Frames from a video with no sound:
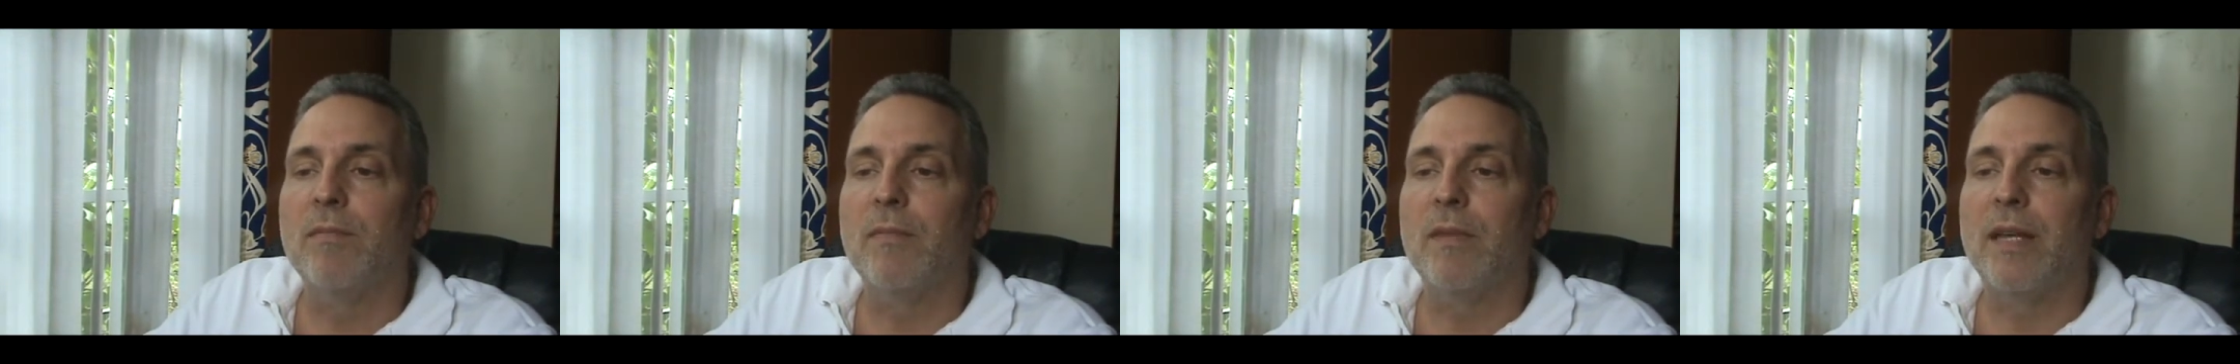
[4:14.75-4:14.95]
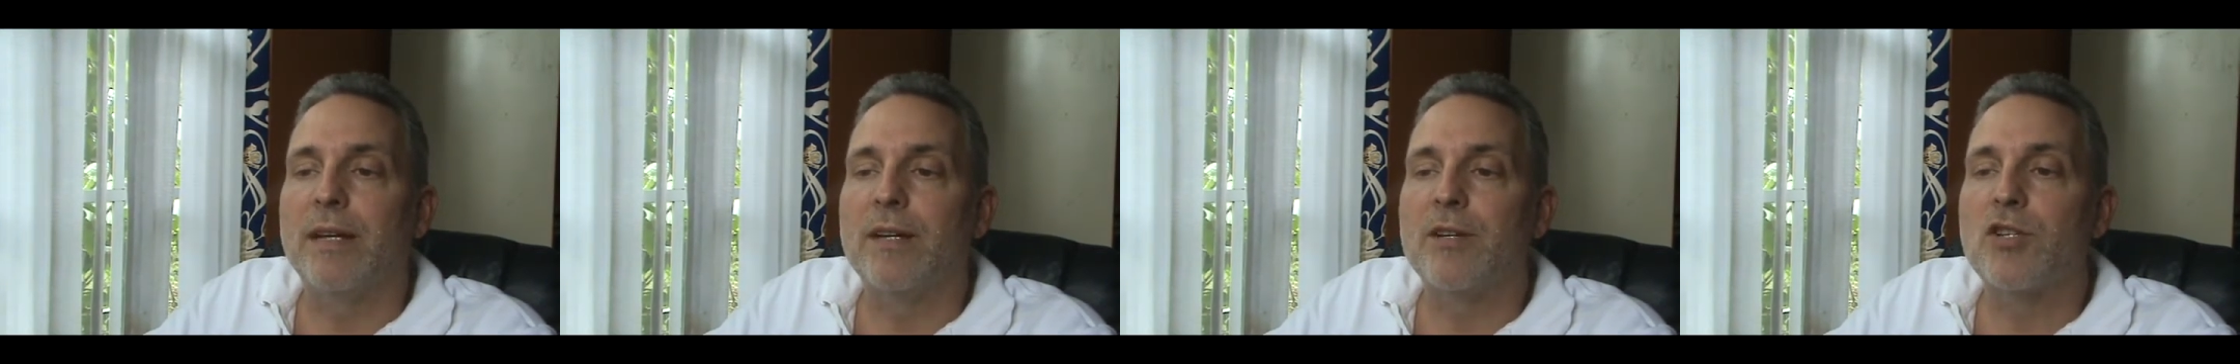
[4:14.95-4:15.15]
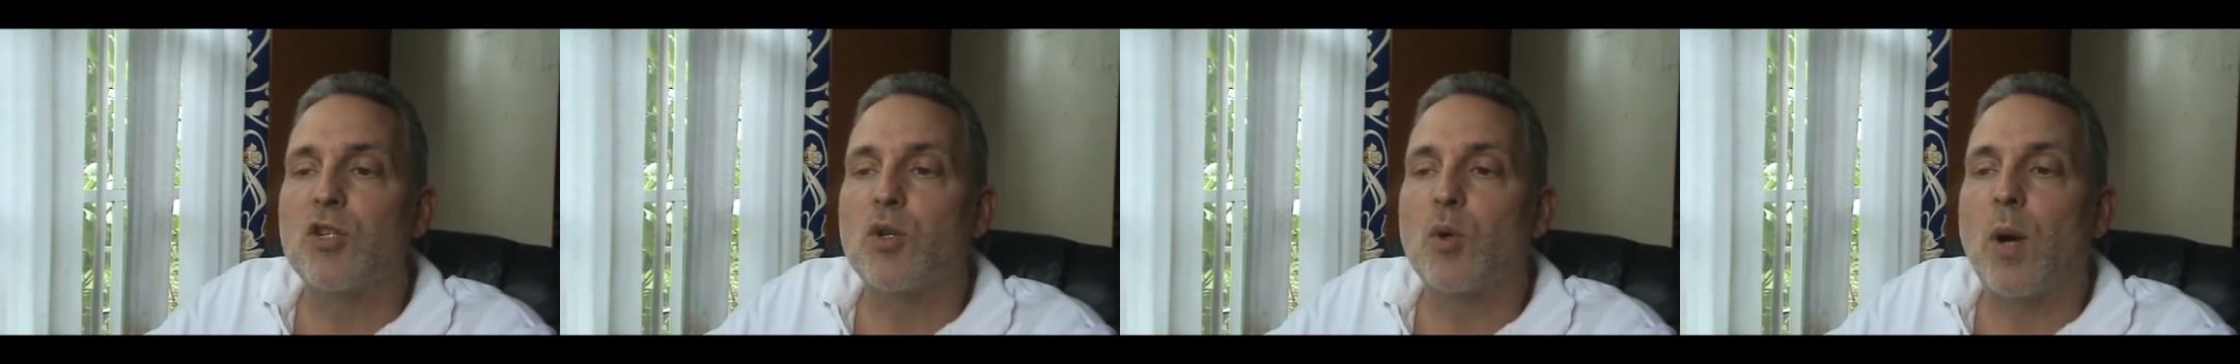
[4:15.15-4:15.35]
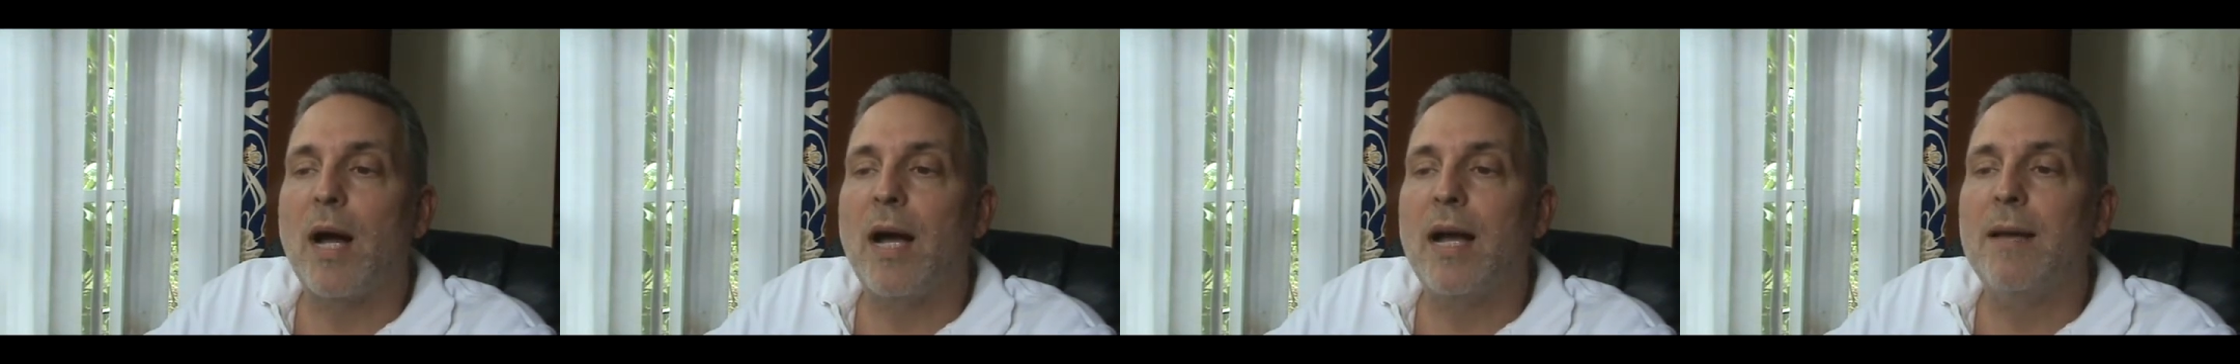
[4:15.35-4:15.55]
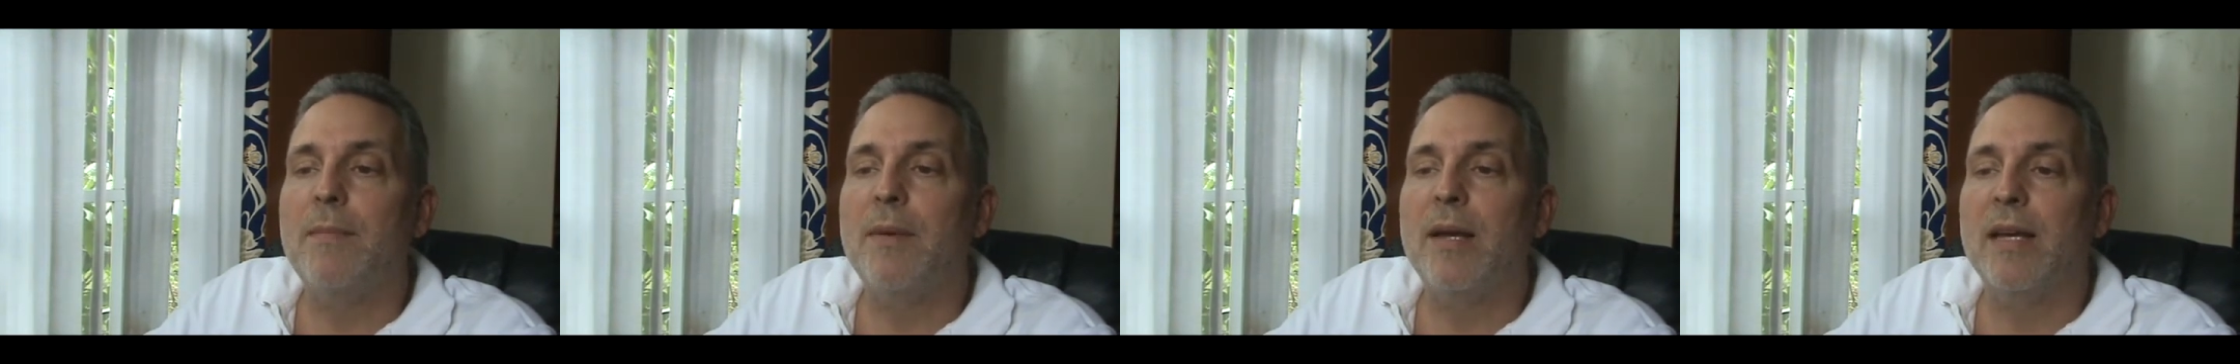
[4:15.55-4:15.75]
Then a
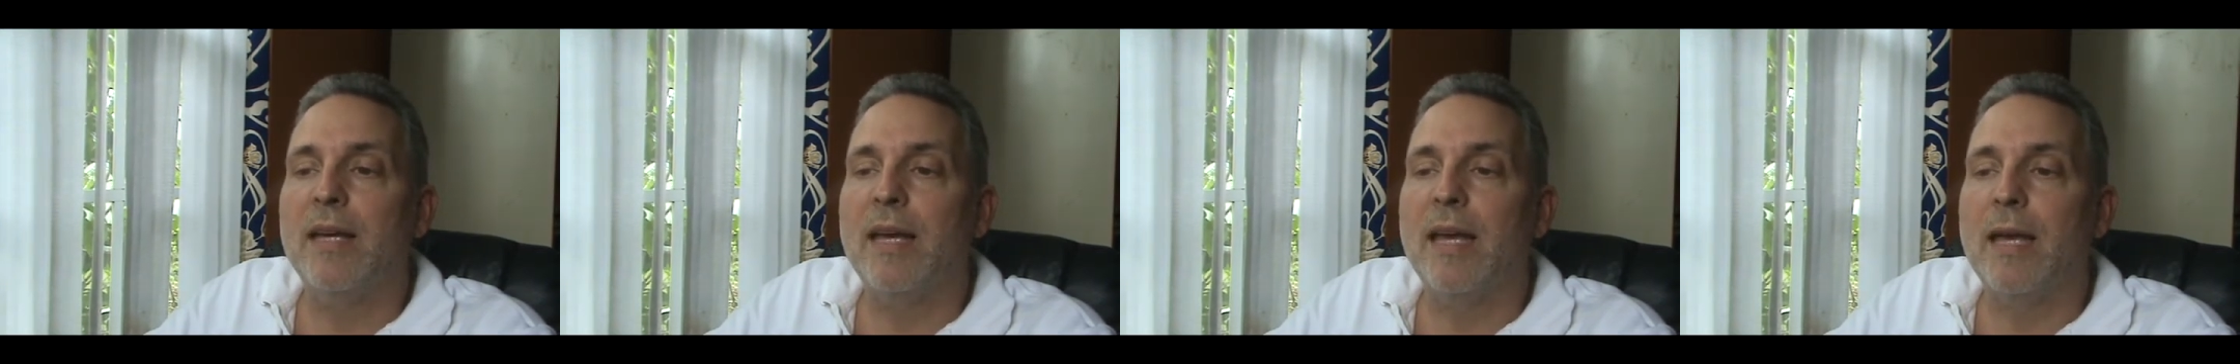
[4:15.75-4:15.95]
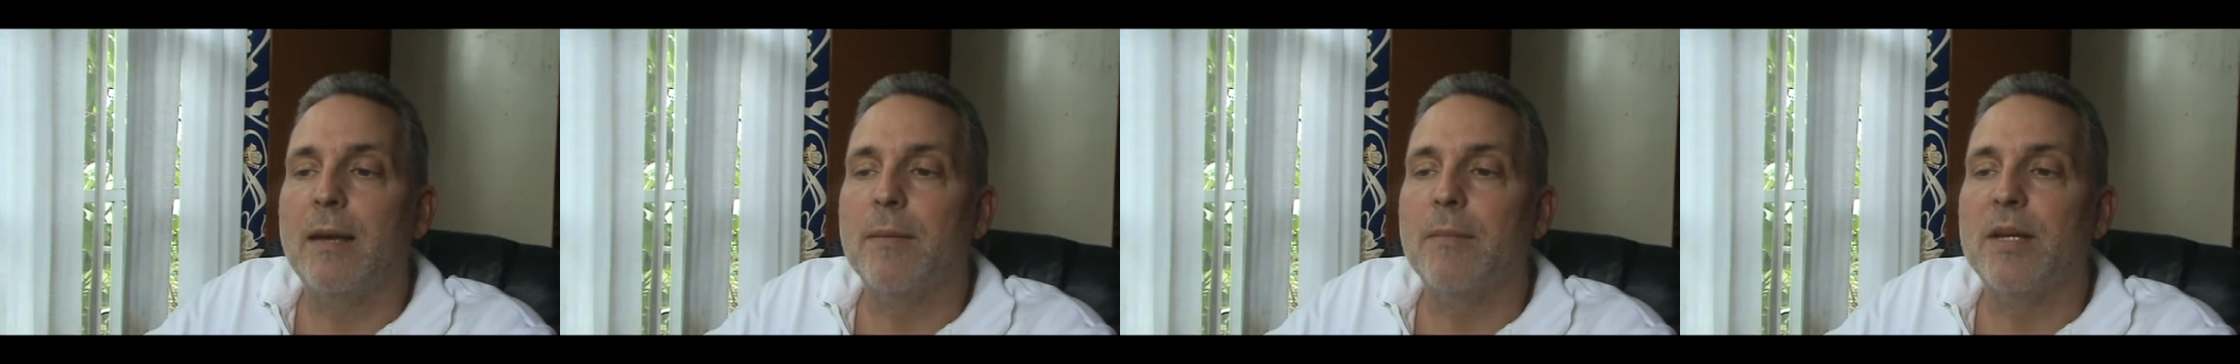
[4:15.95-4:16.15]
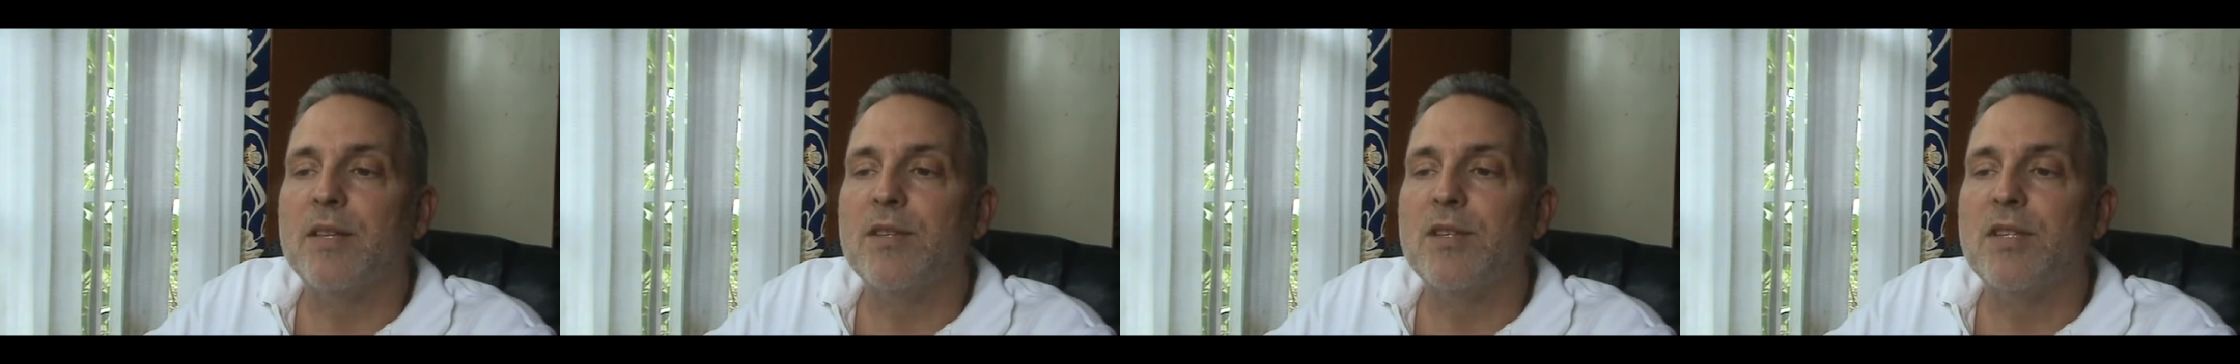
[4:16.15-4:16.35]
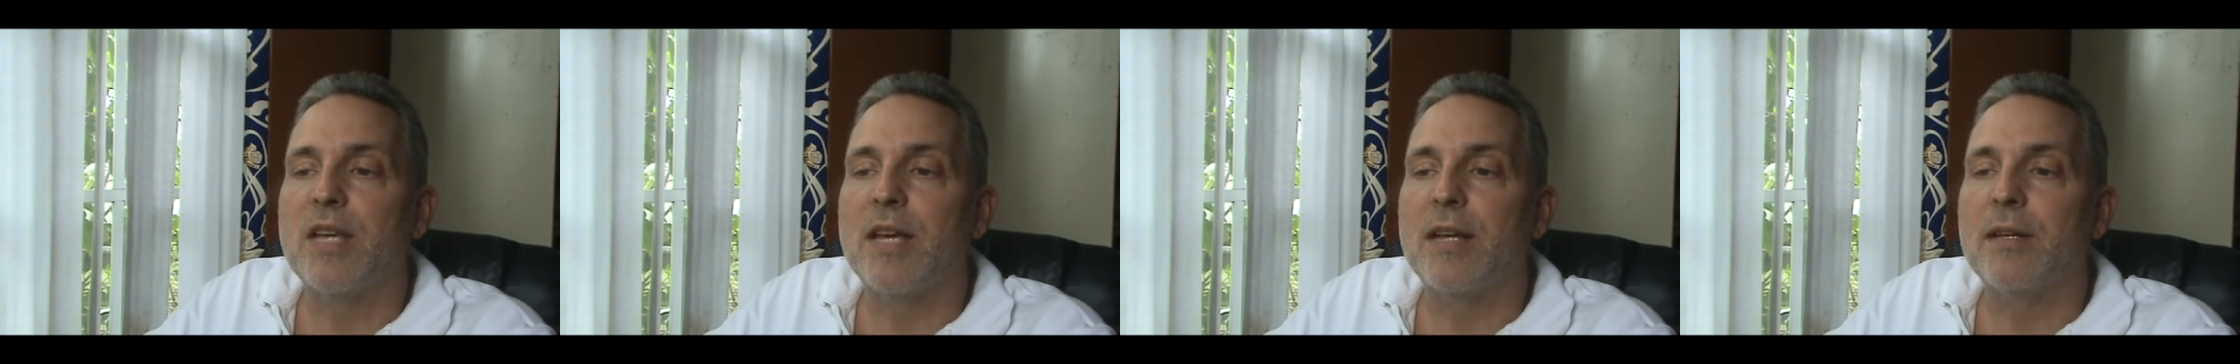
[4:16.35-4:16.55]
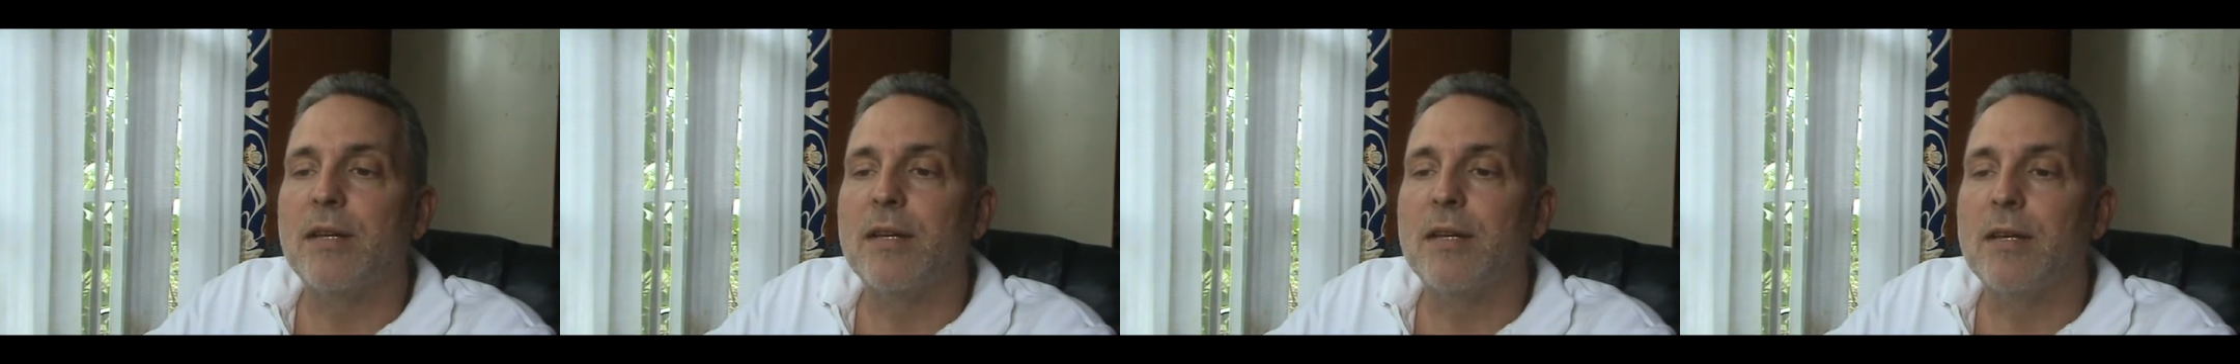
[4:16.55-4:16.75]
scribe came and
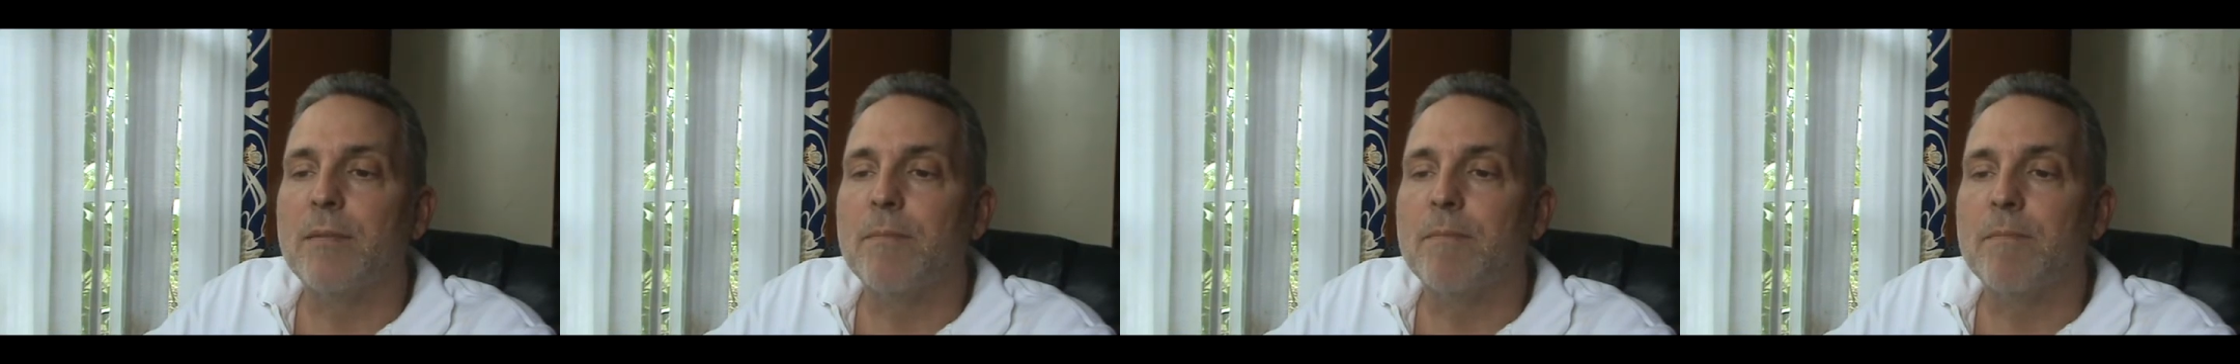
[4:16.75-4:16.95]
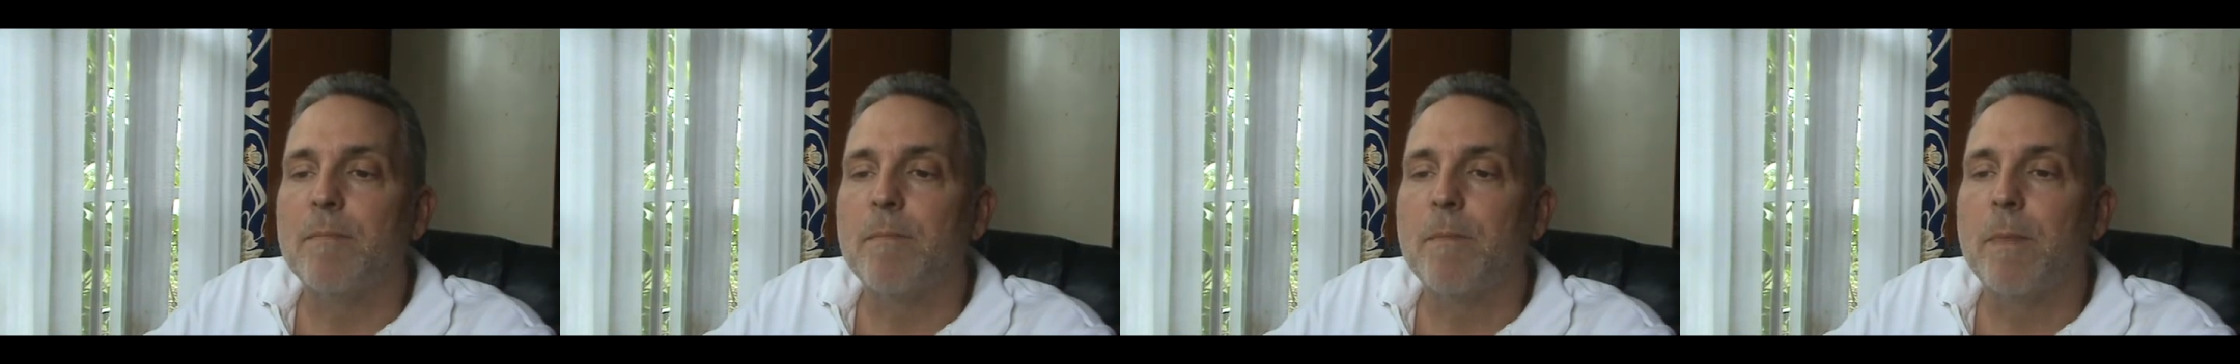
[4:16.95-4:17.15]
said to him,